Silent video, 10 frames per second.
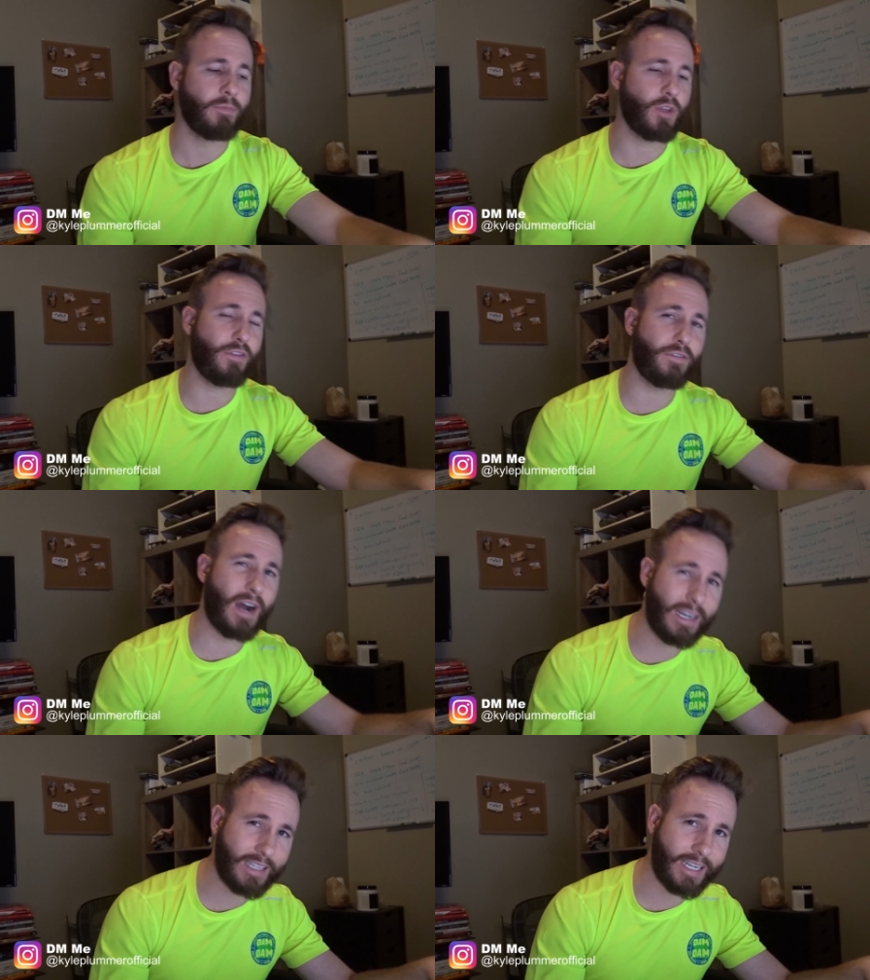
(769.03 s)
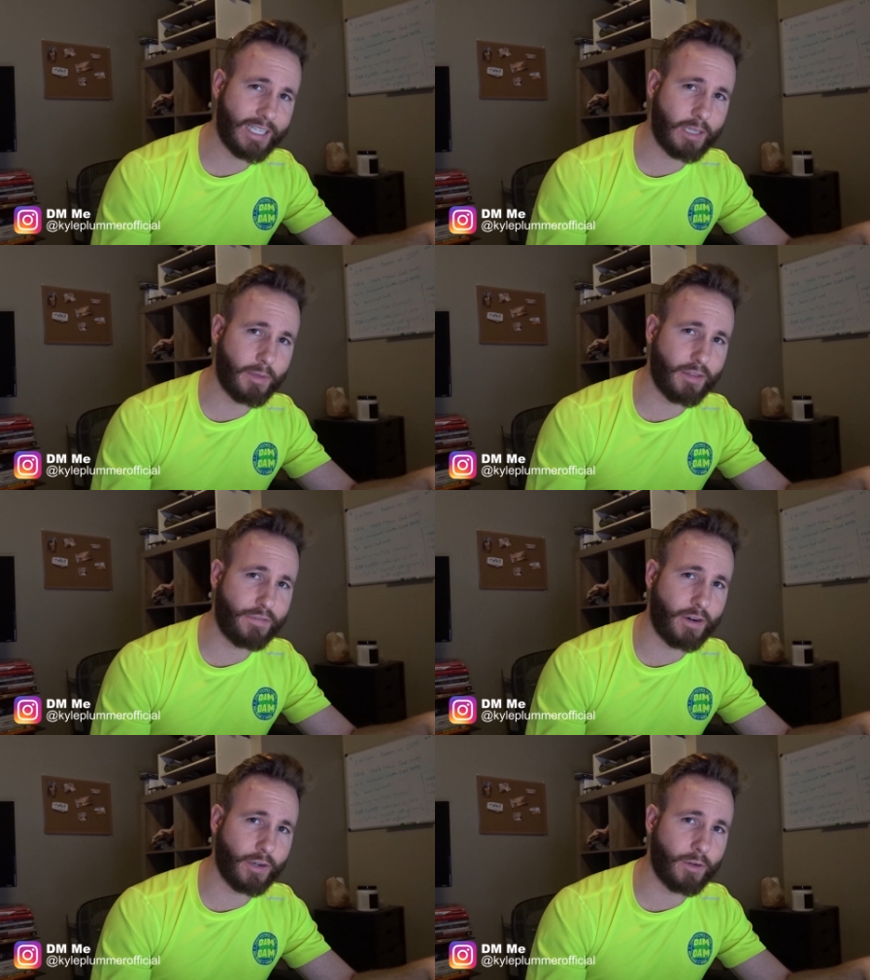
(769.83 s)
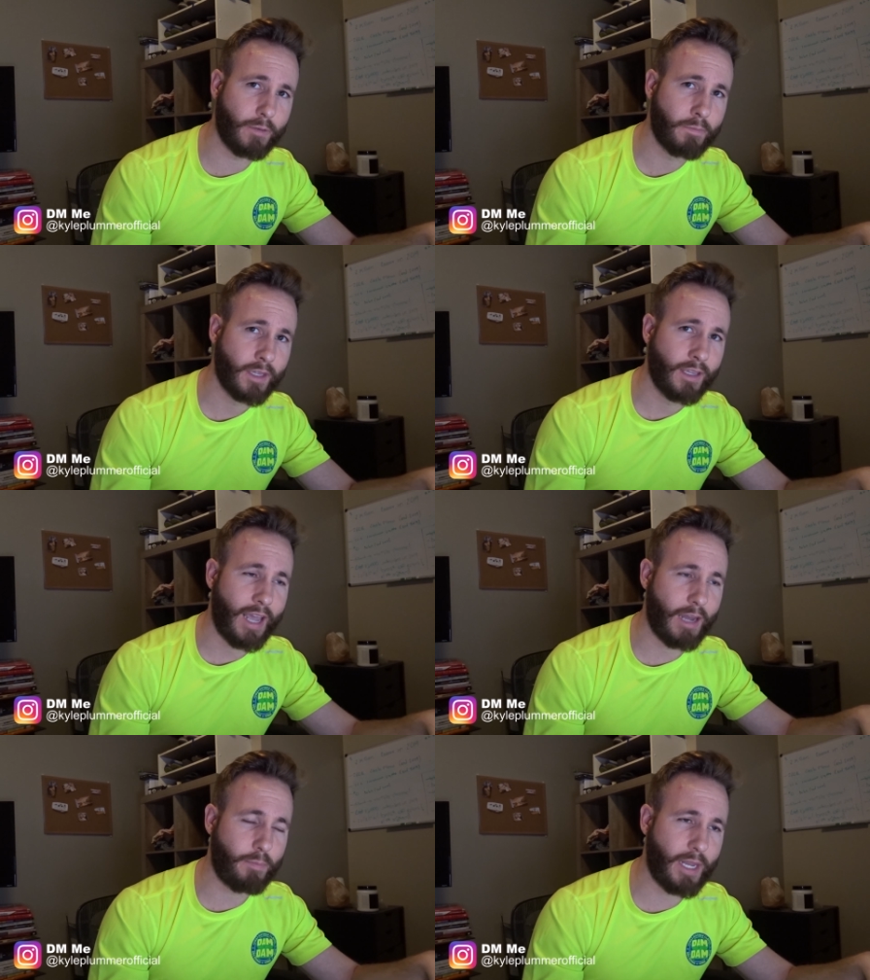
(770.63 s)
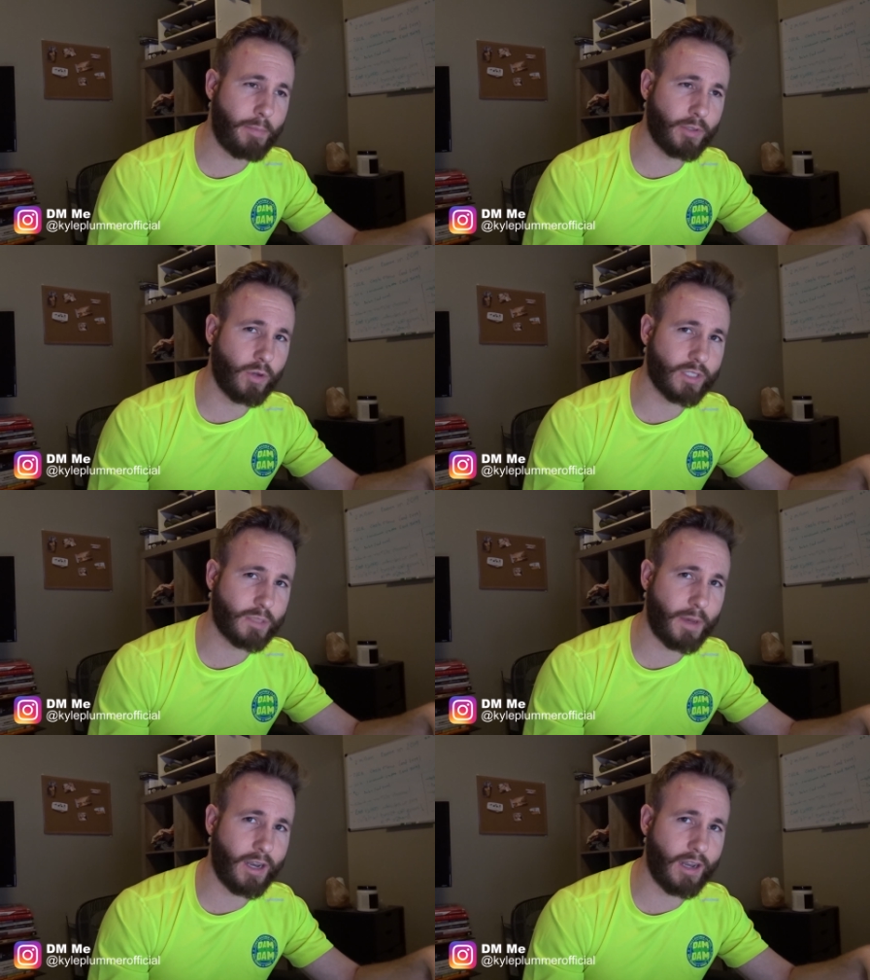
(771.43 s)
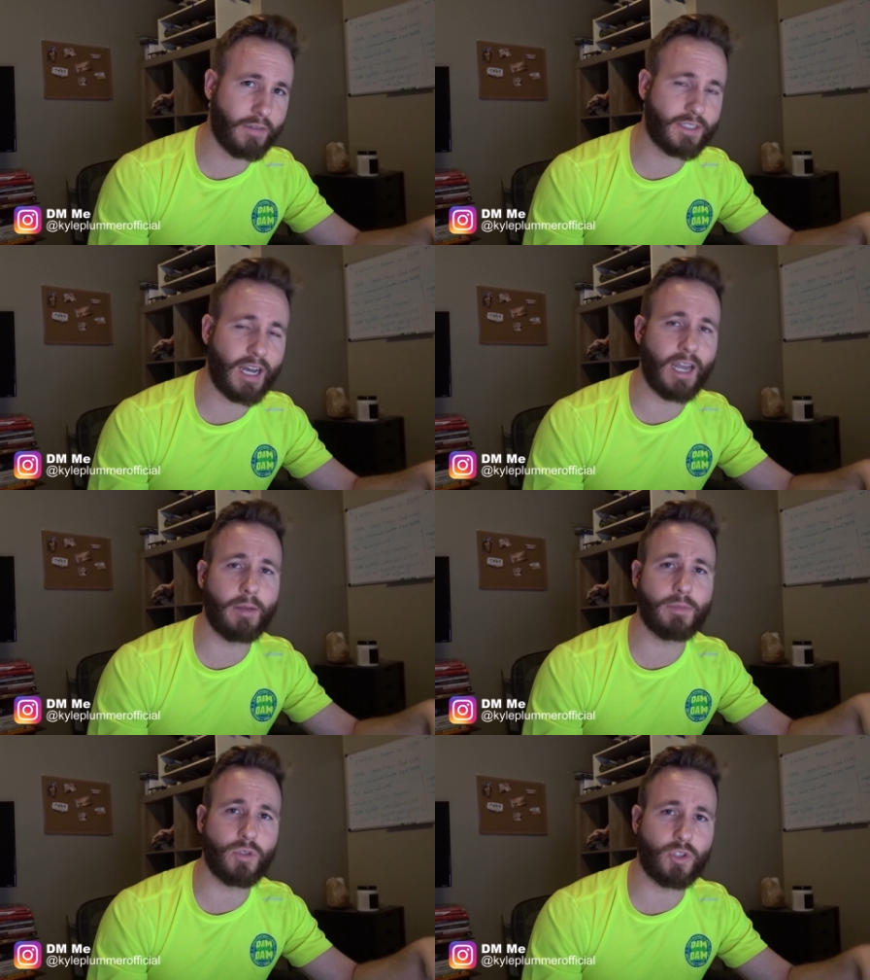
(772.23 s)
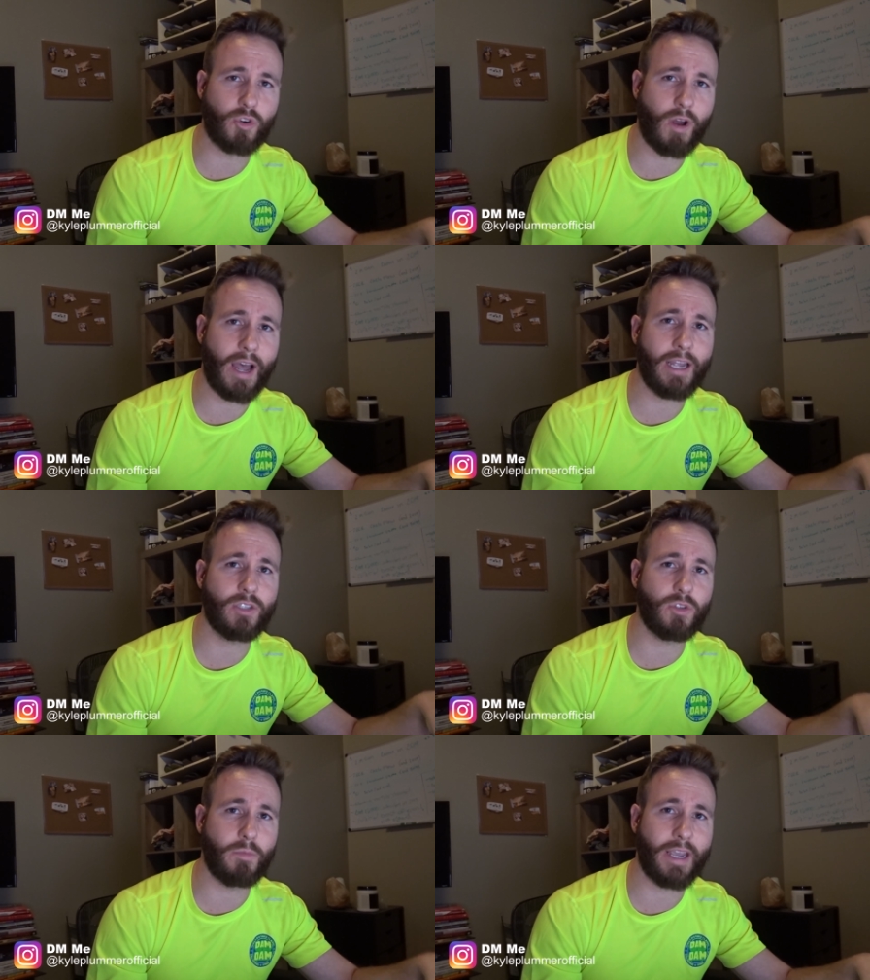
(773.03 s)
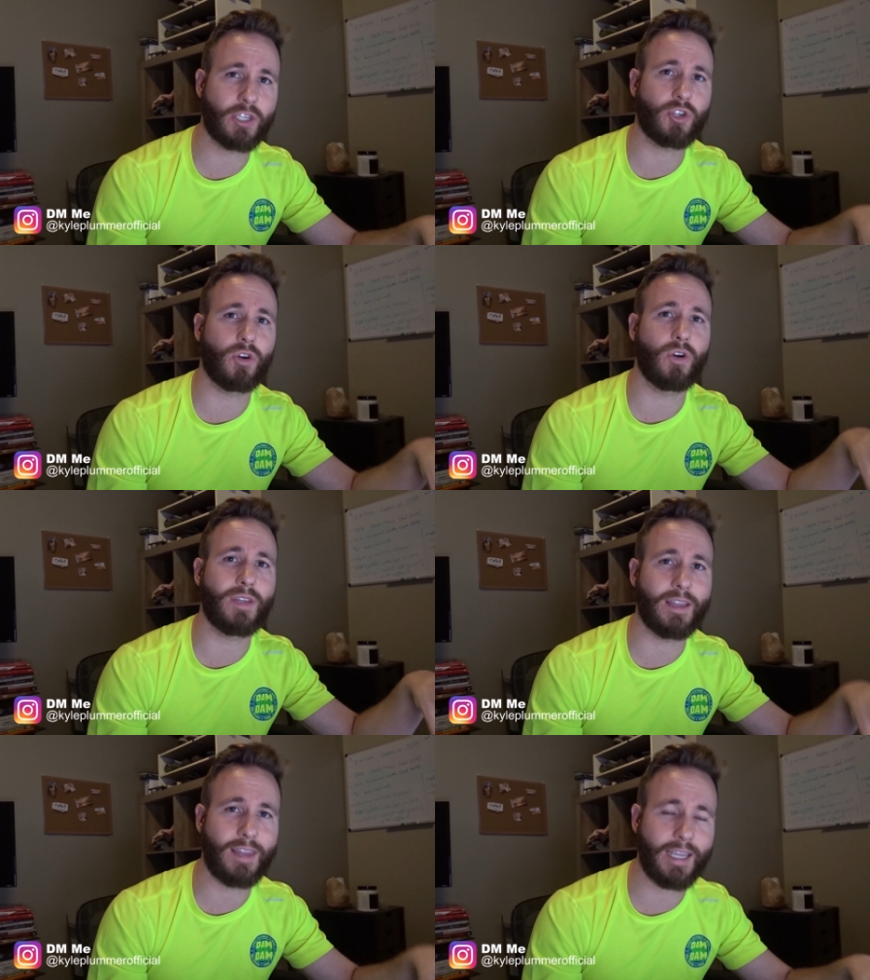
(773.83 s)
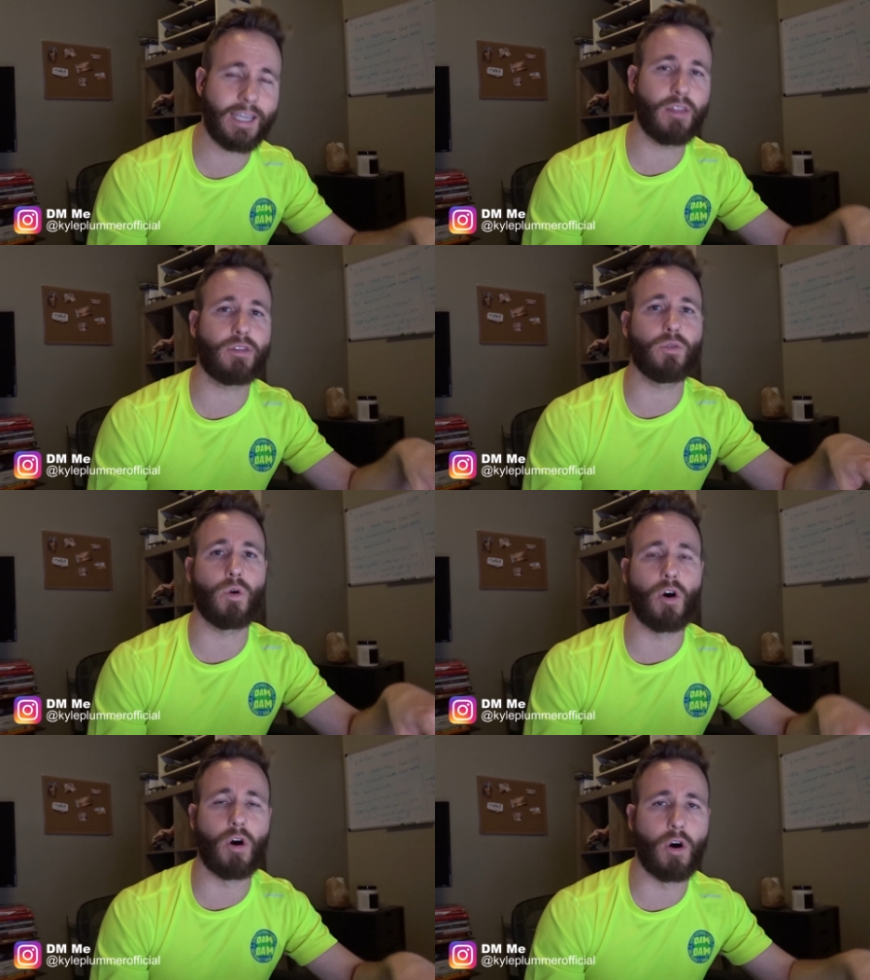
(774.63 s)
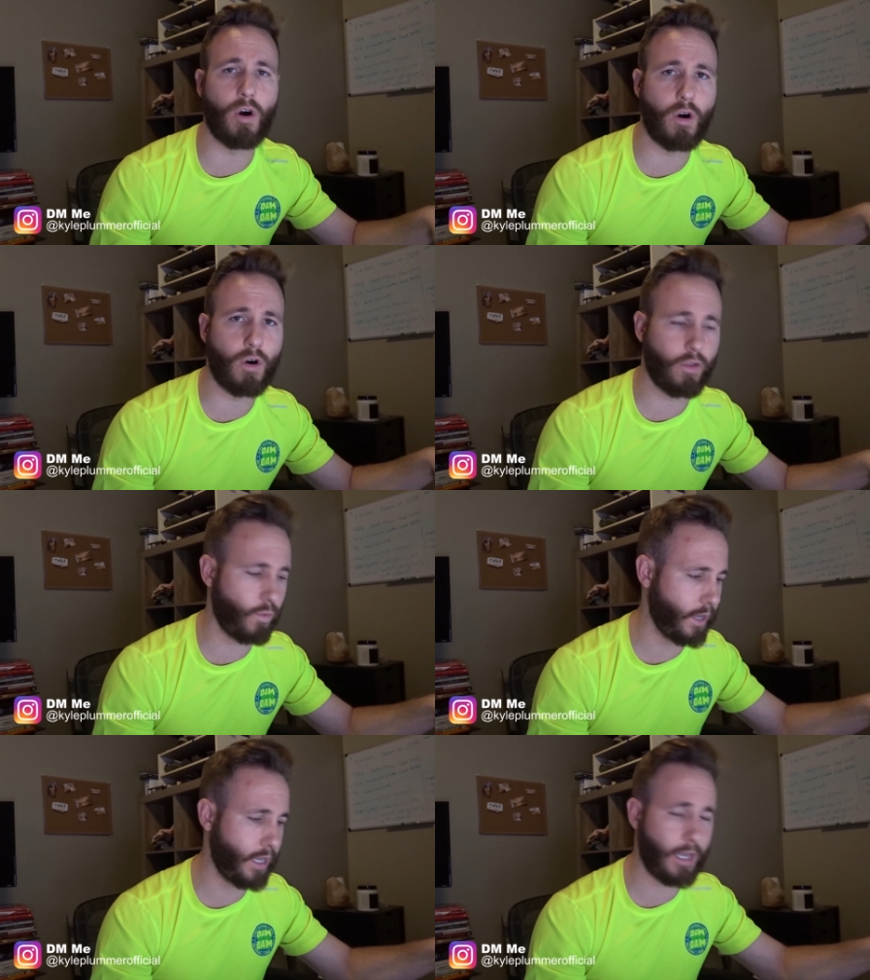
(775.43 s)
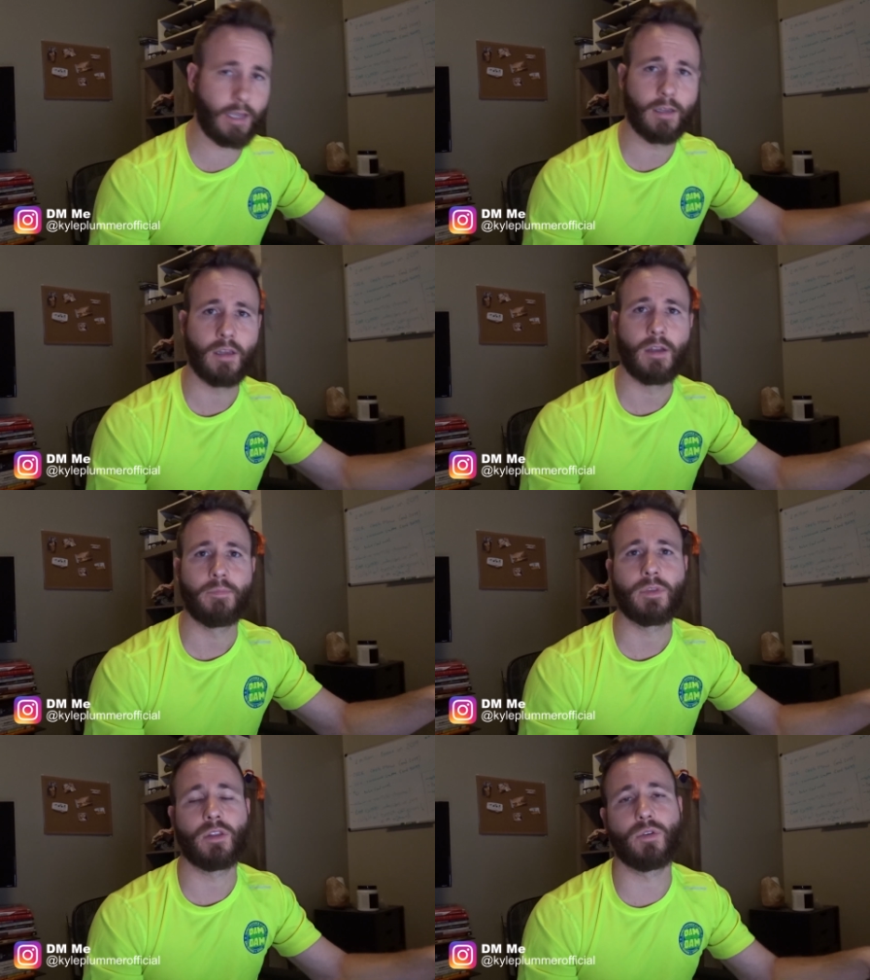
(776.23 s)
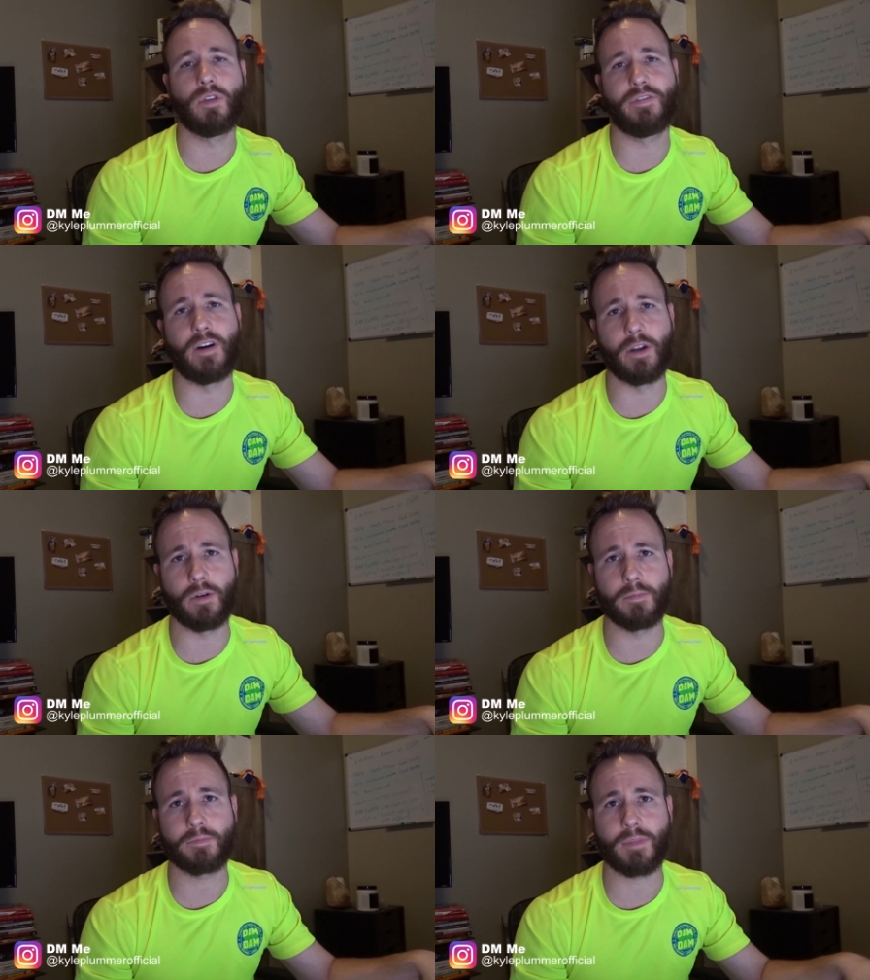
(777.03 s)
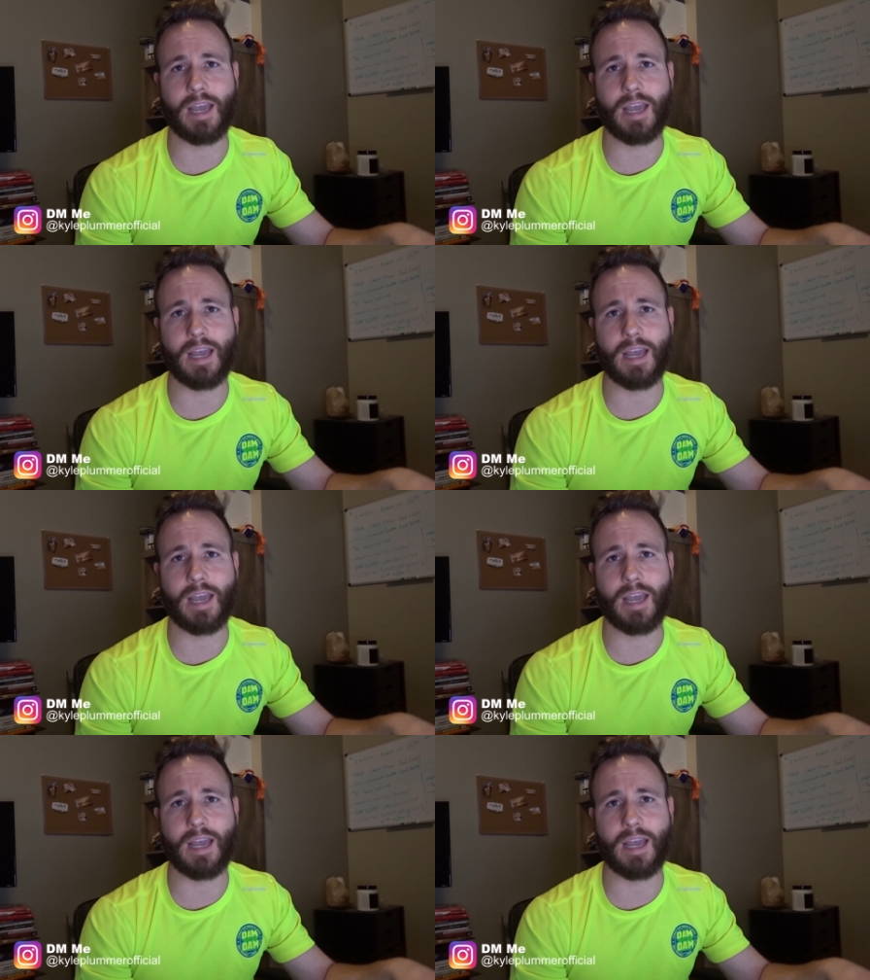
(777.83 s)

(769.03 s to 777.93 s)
You finally get them in the funnel, and people don't spend enough time to try to make sure that they get through all the way through the funnel.